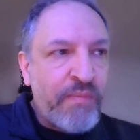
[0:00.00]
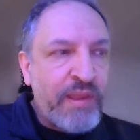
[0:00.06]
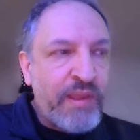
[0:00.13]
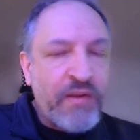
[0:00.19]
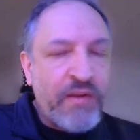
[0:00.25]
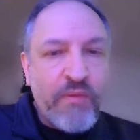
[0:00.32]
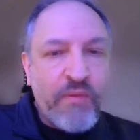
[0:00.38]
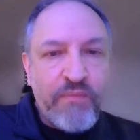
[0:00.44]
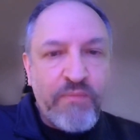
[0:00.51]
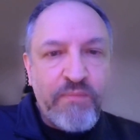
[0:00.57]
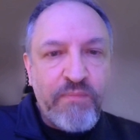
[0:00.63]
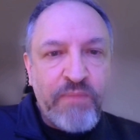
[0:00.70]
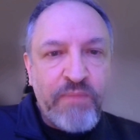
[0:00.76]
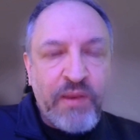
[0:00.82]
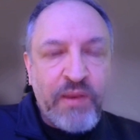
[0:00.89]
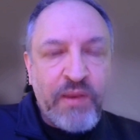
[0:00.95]

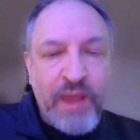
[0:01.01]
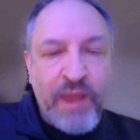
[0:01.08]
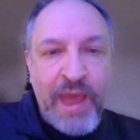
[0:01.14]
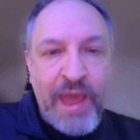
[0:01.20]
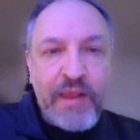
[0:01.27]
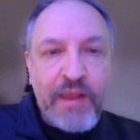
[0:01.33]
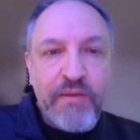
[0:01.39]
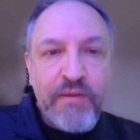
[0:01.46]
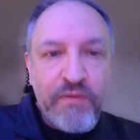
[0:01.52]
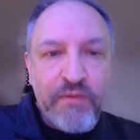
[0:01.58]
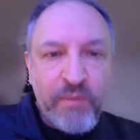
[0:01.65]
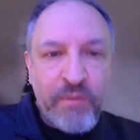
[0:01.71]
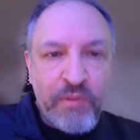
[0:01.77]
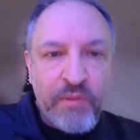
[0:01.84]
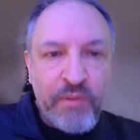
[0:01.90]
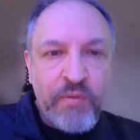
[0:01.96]
they lack
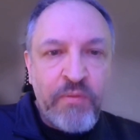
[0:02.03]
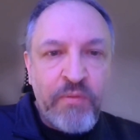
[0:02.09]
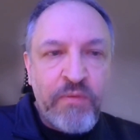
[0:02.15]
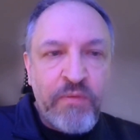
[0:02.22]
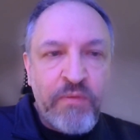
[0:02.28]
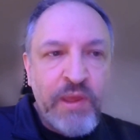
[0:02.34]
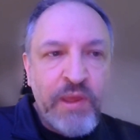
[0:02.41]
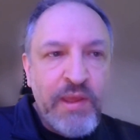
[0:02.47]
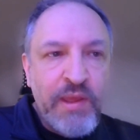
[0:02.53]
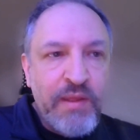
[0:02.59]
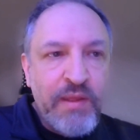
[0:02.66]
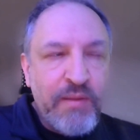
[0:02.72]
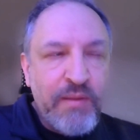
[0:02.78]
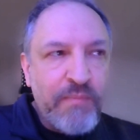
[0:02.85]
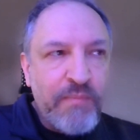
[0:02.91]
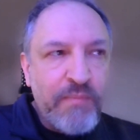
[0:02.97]
some of those
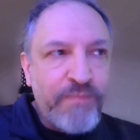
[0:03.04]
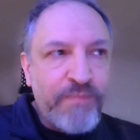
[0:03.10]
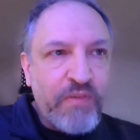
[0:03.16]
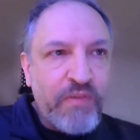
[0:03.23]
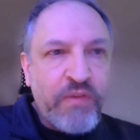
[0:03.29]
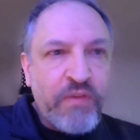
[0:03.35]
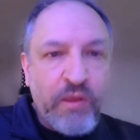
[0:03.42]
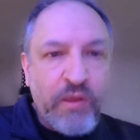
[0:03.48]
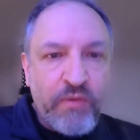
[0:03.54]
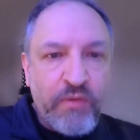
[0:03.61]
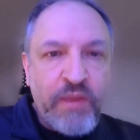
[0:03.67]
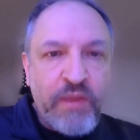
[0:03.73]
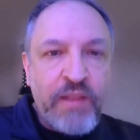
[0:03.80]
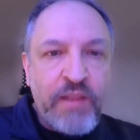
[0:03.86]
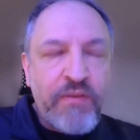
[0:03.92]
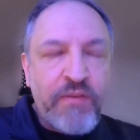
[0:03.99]
skill
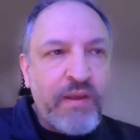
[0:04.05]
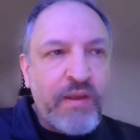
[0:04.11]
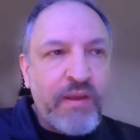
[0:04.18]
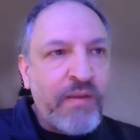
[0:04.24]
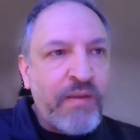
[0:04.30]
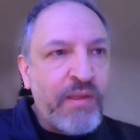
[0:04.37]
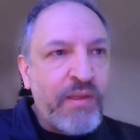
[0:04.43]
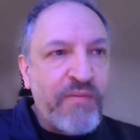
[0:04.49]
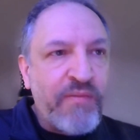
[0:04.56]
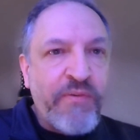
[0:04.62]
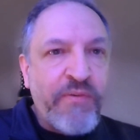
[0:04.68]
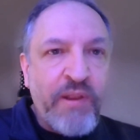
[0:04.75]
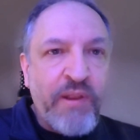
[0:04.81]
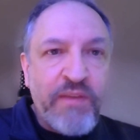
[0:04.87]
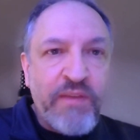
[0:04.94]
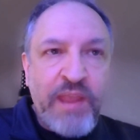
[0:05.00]
sets in
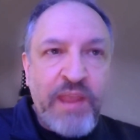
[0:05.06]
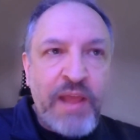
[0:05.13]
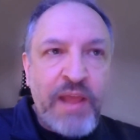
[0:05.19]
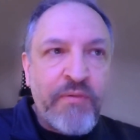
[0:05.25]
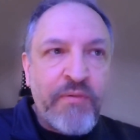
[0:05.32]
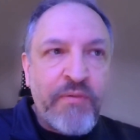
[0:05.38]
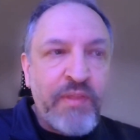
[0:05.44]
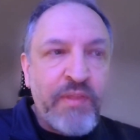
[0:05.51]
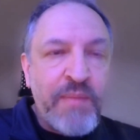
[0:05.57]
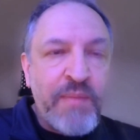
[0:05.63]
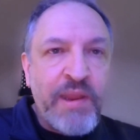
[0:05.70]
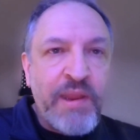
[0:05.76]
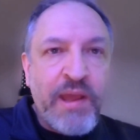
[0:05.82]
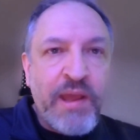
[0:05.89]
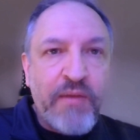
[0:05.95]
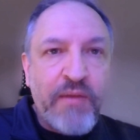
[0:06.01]
forensic gathering. They
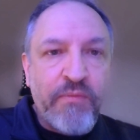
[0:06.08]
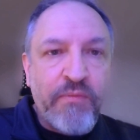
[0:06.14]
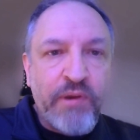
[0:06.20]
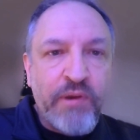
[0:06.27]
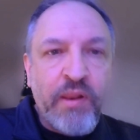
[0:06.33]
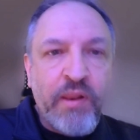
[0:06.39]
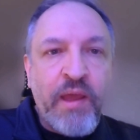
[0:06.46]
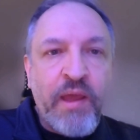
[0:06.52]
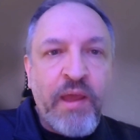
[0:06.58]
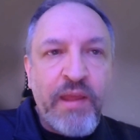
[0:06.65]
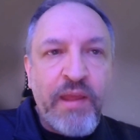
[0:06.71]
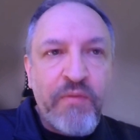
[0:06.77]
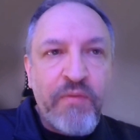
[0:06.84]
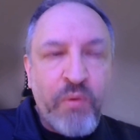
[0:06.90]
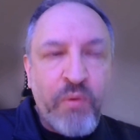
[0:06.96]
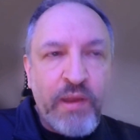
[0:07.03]
may not
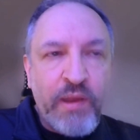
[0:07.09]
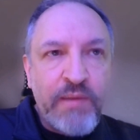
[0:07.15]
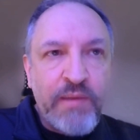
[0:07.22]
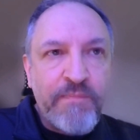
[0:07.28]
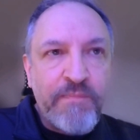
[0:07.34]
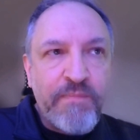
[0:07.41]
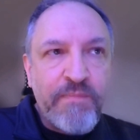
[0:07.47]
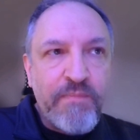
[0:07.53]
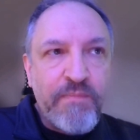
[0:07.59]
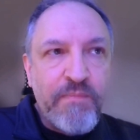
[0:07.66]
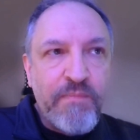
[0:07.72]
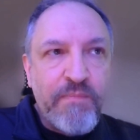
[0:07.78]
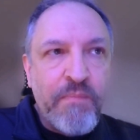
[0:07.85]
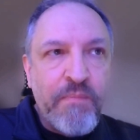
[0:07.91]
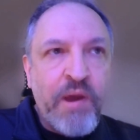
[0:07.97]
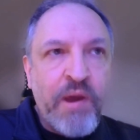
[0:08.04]
realize what
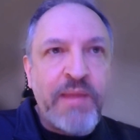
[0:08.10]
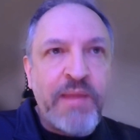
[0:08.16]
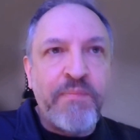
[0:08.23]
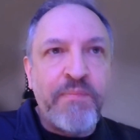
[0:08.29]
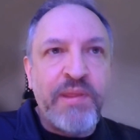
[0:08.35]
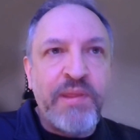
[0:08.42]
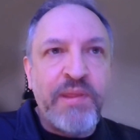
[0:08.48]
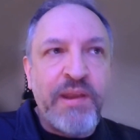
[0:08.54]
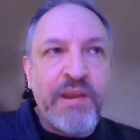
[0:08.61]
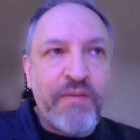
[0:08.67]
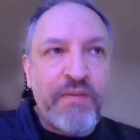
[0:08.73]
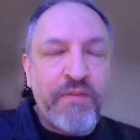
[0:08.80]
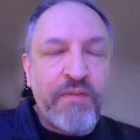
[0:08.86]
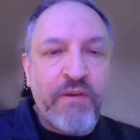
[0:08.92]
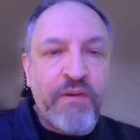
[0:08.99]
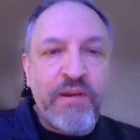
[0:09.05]
might be
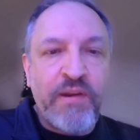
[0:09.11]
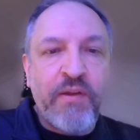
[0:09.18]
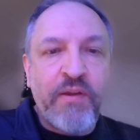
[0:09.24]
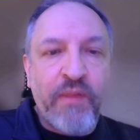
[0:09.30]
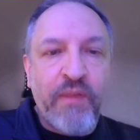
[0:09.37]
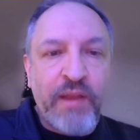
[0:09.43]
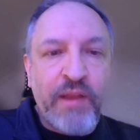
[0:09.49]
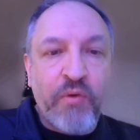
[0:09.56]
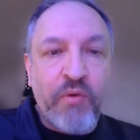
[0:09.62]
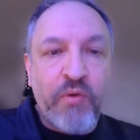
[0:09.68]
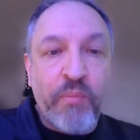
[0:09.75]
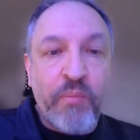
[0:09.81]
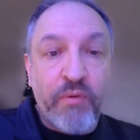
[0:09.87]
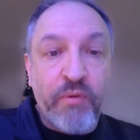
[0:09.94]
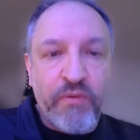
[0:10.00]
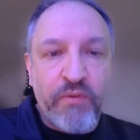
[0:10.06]
necessary to collect or
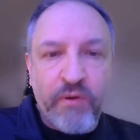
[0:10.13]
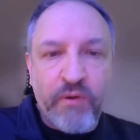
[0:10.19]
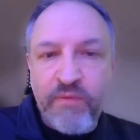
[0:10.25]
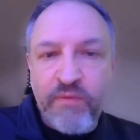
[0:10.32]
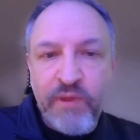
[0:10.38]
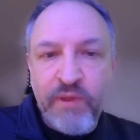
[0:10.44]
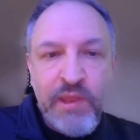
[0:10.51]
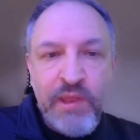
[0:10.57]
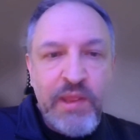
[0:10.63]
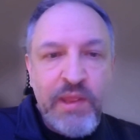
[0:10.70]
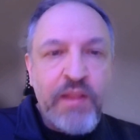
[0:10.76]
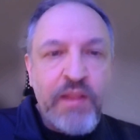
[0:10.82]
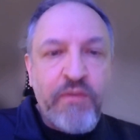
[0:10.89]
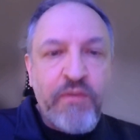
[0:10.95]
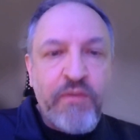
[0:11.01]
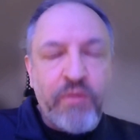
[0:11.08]
preserve.
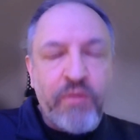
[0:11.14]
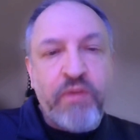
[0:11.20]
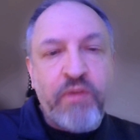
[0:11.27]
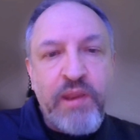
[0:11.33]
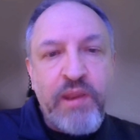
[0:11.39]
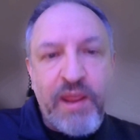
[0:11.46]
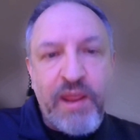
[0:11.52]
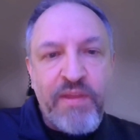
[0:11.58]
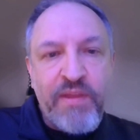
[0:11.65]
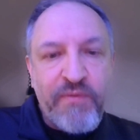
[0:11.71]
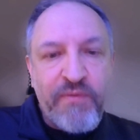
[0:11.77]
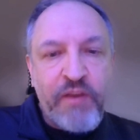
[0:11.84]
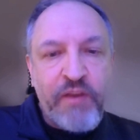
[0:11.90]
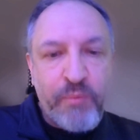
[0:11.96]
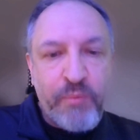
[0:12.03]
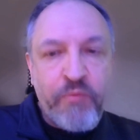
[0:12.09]
And so it's good to have that
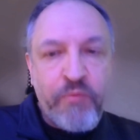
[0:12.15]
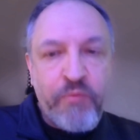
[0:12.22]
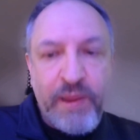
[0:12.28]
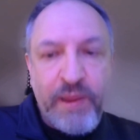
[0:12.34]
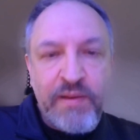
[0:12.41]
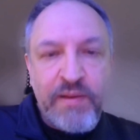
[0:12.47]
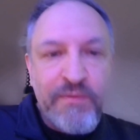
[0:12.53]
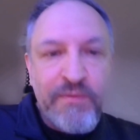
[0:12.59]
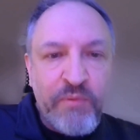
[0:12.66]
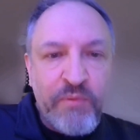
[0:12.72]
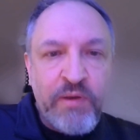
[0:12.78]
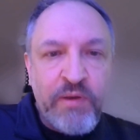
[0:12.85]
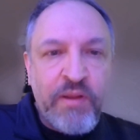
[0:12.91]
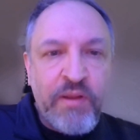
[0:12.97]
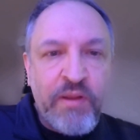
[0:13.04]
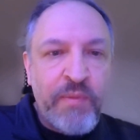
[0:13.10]
fresh perspective when
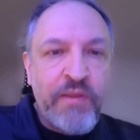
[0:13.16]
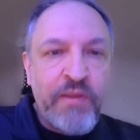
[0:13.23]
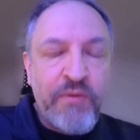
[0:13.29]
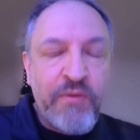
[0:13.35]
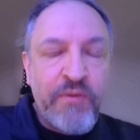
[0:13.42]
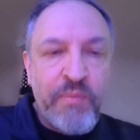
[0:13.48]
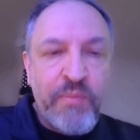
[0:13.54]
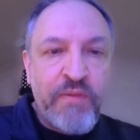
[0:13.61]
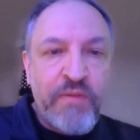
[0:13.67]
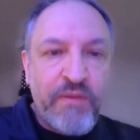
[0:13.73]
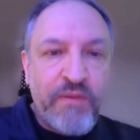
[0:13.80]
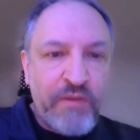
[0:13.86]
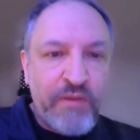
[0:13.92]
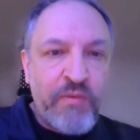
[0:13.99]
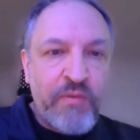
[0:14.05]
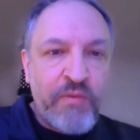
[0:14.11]
you're coming into a
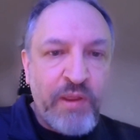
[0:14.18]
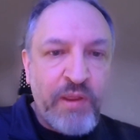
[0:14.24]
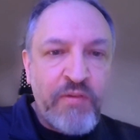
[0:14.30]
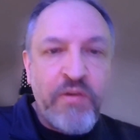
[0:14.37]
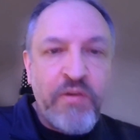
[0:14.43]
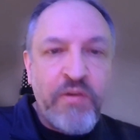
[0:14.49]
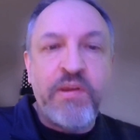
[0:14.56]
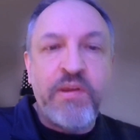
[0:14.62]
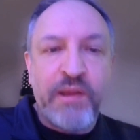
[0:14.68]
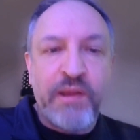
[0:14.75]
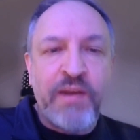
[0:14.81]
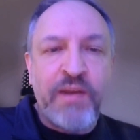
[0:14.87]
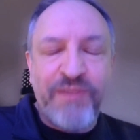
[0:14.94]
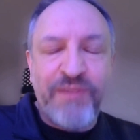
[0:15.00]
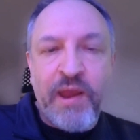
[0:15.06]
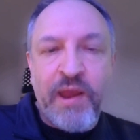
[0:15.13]
business situation. You can
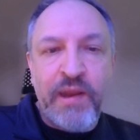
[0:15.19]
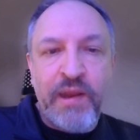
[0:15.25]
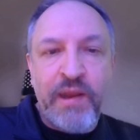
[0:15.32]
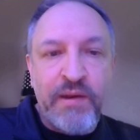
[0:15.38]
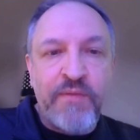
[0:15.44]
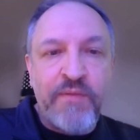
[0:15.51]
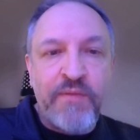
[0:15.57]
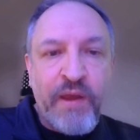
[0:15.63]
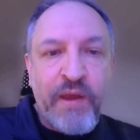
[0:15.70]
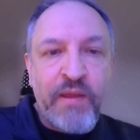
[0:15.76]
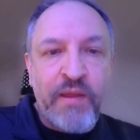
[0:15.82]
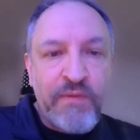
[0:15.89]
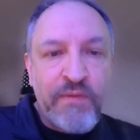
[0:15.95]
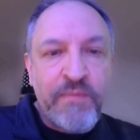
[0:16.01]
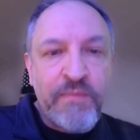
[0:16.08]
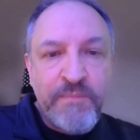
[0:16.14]
kind of guide and advise.